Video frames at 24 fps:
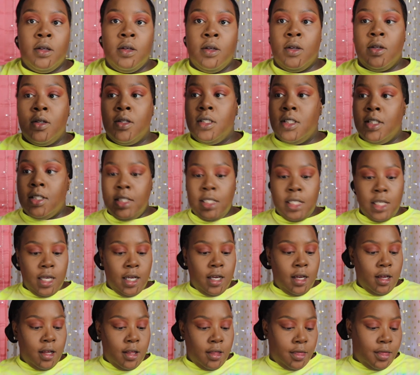Gonna
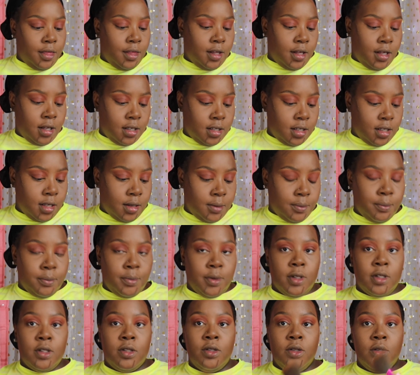take the
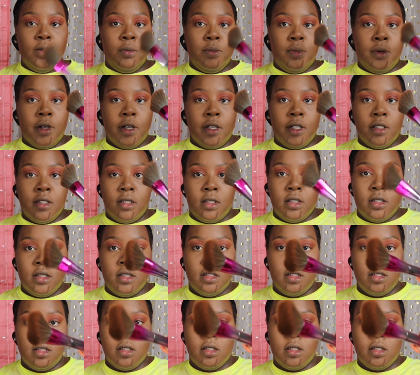number 2 brush